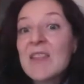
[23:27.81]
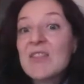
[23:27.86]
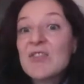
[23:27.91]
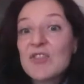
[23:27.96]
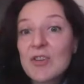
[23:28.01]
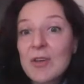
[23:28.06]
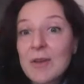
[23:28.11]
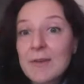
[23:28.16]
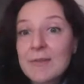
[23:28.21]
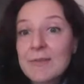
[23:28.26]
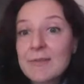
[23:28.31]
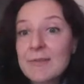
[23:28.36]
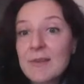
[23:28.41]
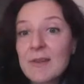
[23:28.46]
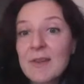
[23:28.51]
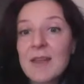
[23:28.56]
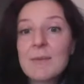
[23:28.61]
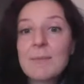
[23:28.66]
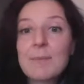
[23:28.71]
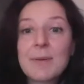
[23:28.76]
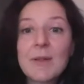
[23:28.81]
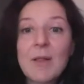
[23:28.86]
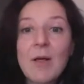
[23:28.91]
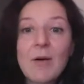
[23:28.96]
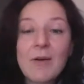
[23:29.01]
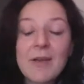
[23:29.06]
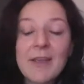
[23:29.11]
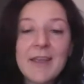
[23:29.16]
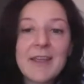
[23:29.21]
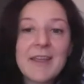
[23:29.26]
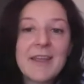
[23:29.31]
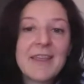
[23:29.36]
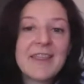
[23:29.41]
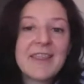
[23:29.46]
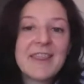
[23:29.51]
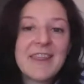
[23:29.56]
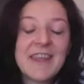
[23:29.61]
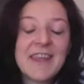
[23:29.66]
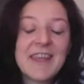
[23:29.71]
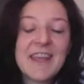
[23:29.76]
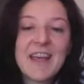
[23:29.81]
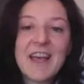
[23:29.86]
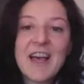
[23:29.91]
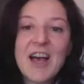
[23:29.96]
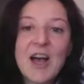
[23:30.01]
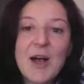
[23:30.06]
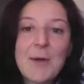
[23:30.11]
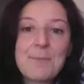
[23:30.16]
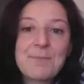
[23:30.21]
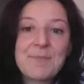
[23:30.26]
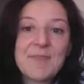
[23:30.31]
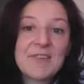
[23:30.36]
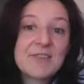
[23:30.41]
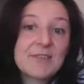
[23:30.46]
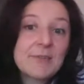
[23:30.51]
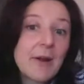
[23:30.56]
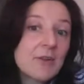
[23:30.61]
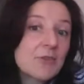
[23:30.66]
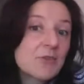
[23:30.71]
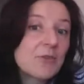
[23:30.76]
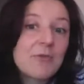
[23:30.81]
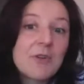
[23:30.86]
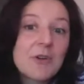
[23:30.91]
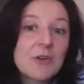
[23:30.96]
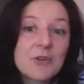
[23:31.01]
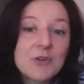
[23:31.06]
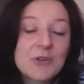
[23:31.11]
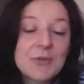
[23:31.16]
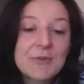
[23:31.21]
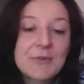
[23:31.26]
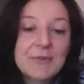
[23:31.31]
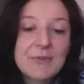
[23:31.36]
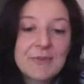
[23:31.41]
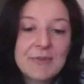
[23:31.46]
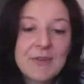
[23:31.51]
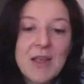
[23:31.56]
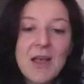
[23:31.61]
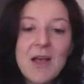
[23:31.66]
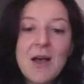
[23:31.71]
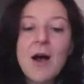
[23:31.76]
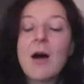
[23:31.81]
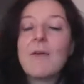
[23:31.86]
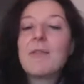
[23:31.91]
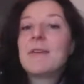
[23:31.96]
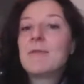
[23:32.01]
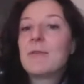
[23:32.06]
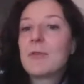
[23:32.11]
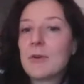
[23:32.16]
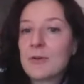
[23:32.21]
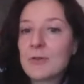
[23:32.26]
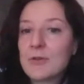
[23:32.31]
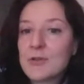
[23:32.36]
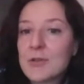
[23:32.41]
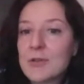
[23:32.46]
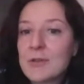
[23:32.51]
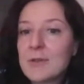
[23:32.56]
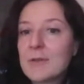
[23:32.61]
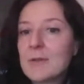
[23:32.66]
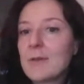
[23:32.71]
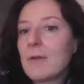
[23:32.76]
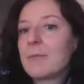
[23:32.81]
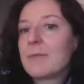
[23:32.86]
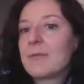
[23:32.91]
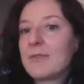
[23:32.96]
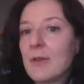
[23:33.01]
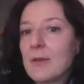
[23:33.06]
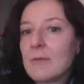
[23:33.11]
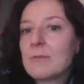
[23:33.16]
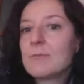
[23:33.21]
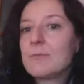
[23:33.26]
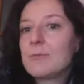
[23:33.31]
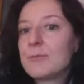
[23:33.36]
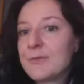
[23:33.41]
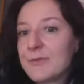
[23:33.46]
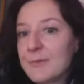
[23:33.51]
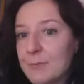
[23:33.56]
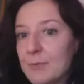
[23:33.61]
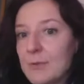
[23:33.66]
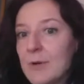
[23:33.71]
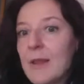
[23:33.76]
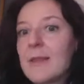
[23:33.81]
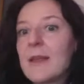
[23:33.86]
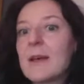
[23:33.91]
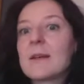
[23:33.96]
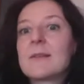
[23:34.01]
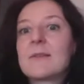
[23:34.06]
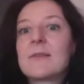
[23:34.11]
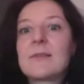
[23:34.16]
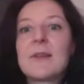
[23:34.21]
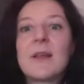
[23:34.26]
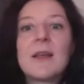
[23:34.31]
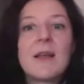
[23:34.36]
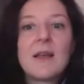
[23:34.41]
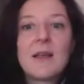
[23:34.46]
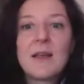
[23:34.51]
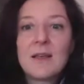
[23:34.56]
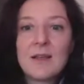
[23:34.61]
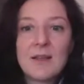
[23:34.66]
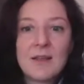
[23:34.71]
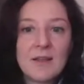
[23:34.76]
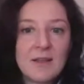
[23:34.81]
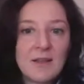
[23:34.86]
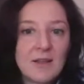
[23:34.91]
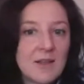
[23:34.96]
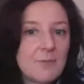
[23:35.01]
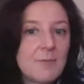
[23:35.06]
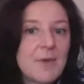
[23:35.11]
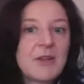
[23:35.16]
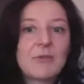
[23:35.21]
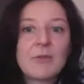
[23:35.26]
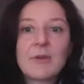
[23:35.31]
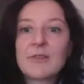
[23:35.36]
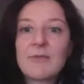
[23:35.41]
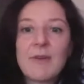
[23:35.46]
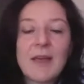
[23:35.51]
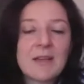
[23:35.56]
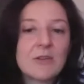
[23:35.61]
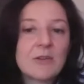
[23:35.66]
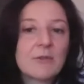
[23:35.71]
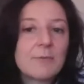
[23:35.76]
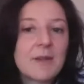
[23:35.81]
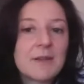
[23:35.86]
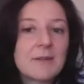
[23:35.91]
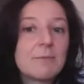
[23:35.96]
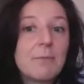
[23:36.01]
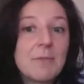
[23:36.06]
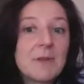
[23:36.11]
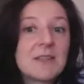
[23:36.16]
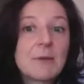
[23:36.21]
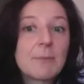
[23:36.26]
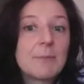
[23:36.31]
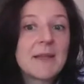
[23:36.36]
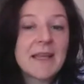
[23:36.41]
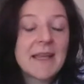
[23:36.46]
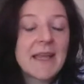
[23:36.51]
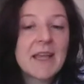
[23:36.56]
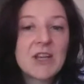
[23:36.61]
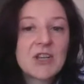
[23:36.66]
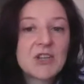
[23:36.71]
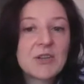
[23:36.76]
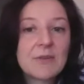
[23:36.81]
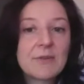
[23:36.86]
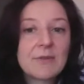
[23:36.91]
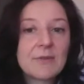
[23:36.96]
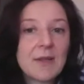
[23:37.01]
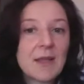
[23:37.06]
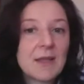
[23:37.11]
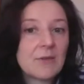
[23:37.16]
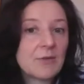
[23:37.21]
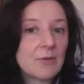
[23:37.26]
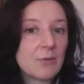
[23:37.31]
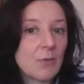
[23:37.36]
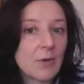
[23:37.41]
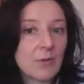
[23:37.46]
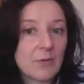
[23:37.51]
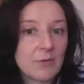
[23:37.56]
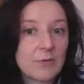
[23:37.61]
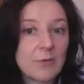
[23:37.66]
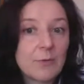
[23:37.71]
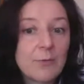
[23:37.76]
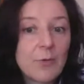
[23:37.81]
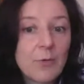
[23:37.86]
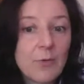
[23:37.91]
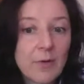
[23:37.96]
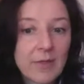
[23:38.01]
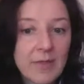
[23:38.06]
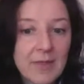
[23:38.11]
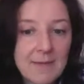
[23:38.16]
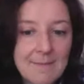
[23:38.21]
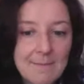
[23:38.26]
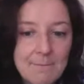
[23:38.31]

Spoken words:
Just employ the structured versions of inversion, of sum products, matrix vector multiplications, and so on and so forth.